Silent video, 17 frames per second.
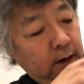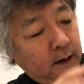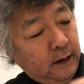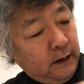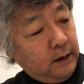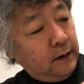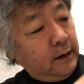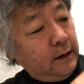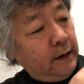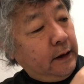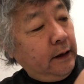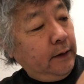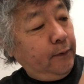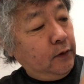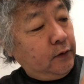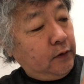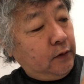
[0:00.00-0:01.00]
In the
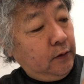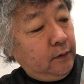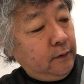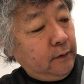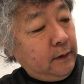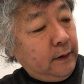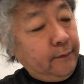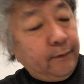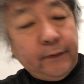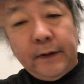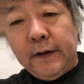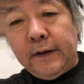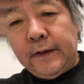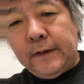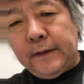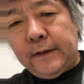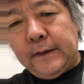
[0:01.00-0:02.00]
Ikenobo school,
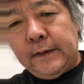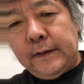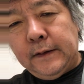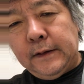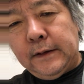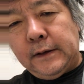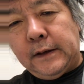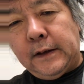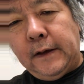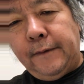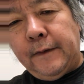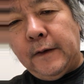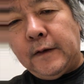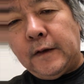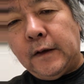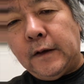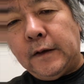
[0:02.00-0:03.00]
this
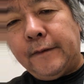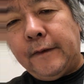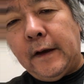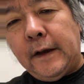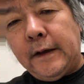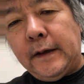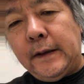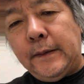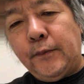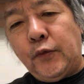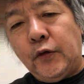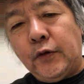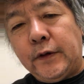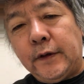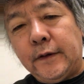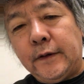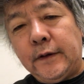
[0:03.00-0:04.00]
surface is very
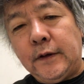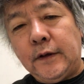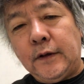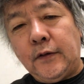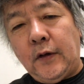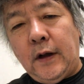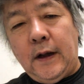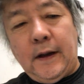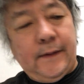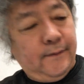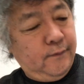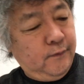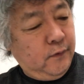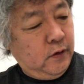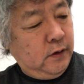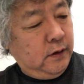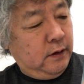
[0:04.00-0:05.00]
important. You know,
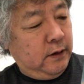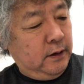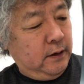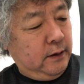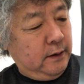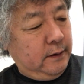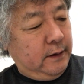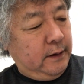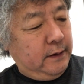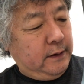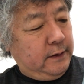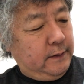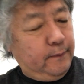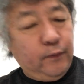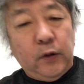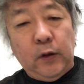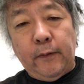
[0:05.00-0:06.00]

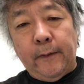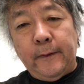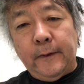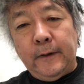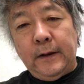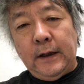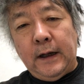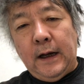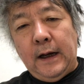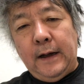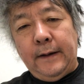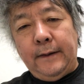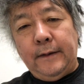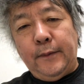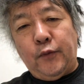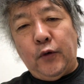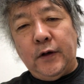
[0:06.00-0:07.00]
this probably
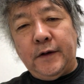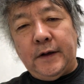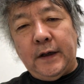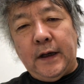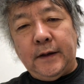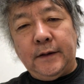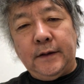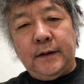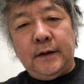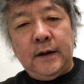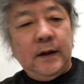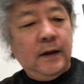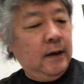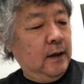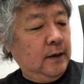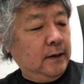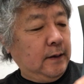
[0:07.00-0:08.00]
represents
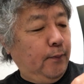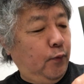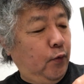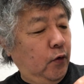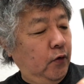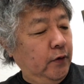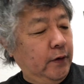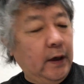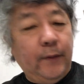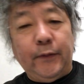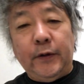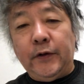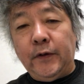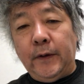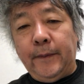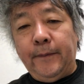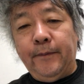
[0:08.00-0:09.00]
the border
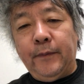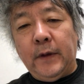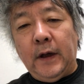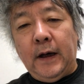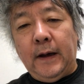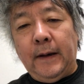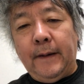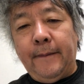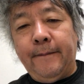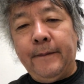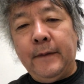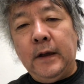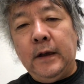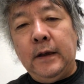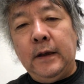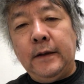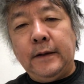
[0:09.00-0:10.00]
between
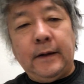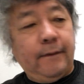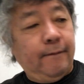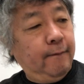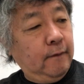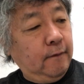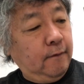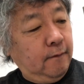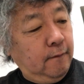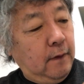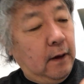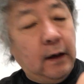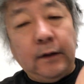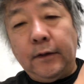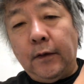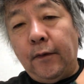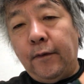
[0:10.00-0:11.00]
the
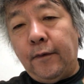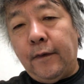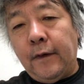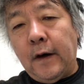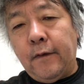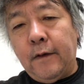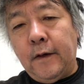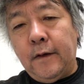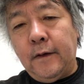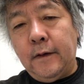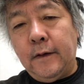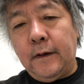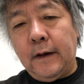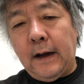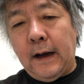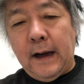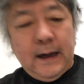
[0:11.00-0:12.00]
world of flower
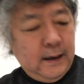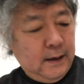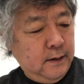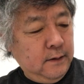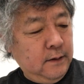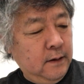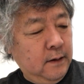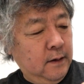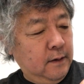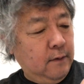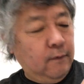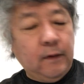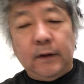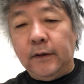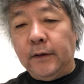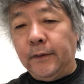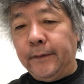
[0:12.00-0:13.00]
and the
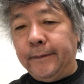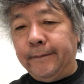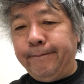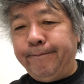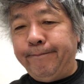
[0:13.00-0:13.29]
world of